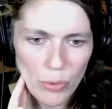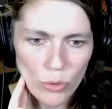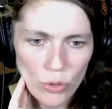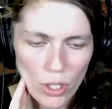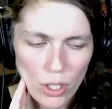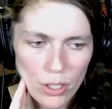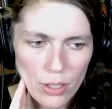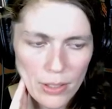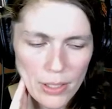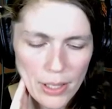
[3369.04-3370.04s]
draw.
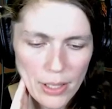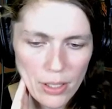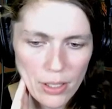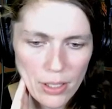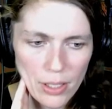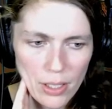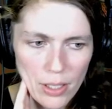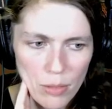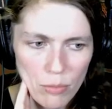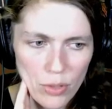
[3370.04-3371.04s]

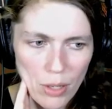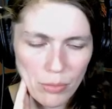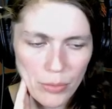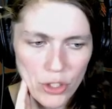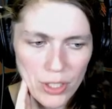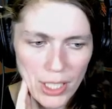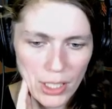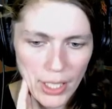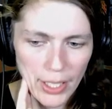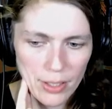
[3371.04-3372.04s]
Probably just get a
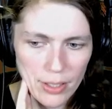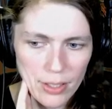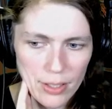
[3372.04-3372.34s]
land.